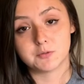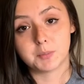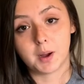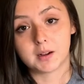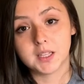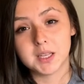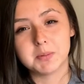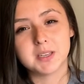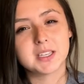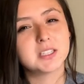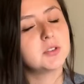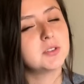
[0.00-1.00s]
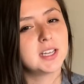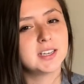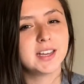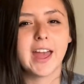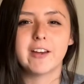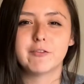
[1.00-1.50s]
poly because you tend
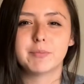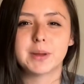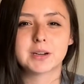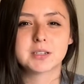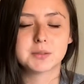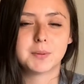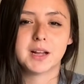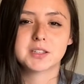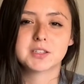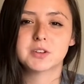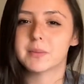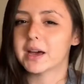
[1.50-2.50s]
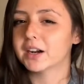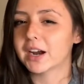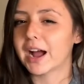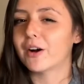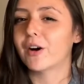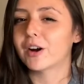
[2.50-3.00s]
to have bare spots no matter
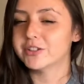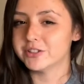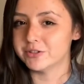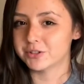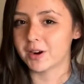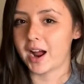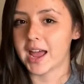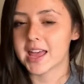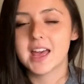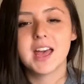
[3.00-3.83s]
how hard you try.